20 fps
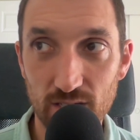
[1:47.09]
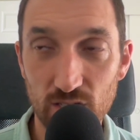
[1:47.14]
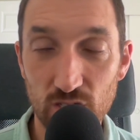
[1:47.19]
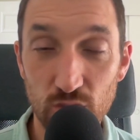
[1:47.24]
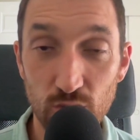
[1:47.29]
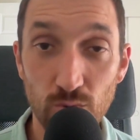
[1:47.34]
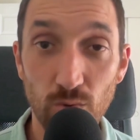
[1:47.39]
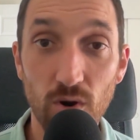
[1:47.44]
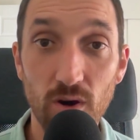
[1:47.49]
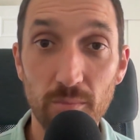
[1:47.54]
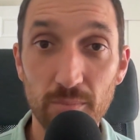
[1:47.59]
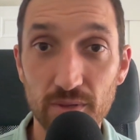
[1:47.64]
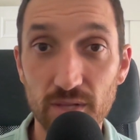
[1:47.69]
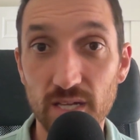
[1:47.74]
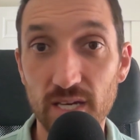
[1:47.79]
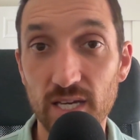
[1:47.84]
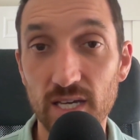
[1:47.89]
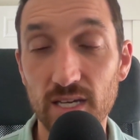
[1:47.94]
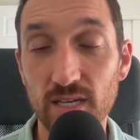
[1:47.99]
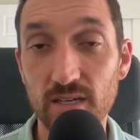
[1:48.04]
You are
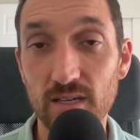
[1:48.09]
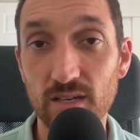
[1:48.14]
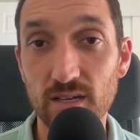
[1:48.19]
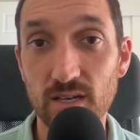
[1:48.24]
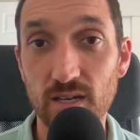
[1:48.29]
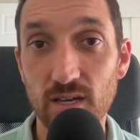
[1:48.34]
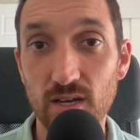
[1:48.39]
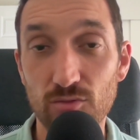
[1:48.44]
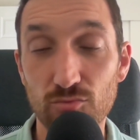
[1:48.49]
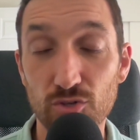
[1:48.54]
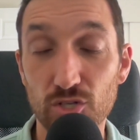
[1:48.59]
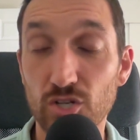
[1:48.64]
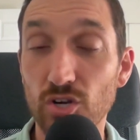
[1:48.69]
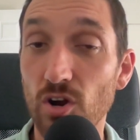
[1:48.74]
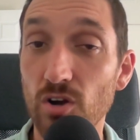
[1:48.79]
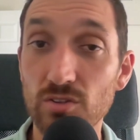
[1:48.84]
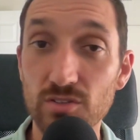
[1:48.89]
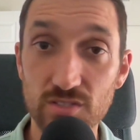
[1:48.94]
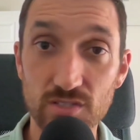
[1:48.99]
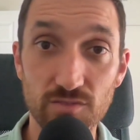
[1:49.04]
playing,
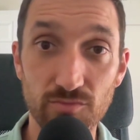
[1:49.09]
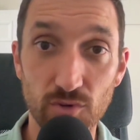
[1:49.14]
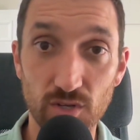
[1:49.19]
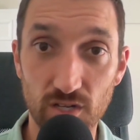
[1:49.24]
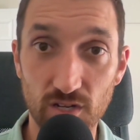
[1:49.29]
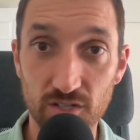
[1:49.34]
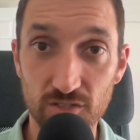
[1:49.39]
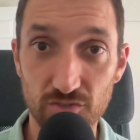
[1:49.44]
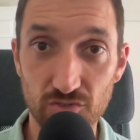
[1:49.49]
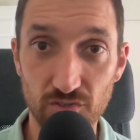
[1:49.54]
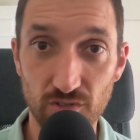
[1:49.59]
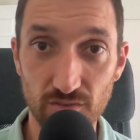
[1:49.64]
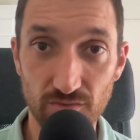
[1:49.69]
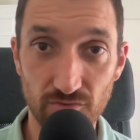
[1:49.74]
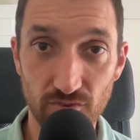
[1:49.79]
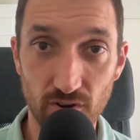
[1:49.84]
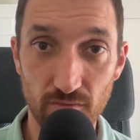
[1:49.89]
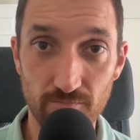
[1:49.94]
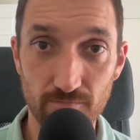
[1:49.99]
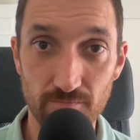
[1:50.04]
regardless of what country you're
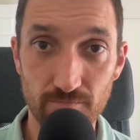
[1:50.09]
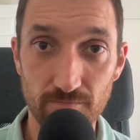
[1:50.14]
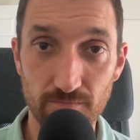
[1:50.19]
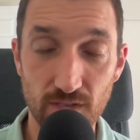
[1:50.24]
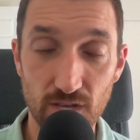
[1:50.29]
from,